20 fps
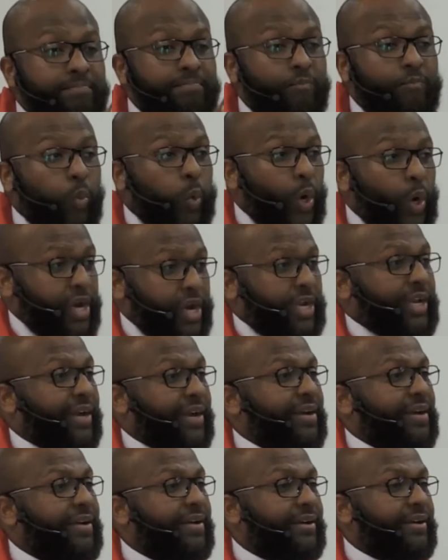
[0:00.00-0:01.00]

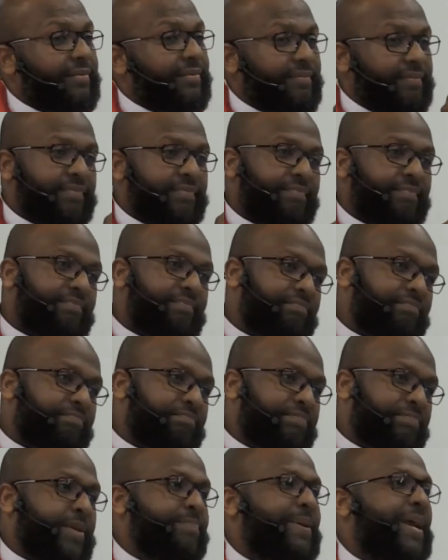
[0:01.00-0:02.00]
worker
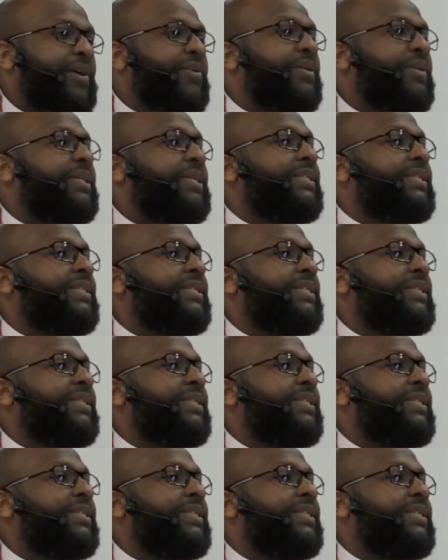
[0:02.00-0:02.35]
be buried.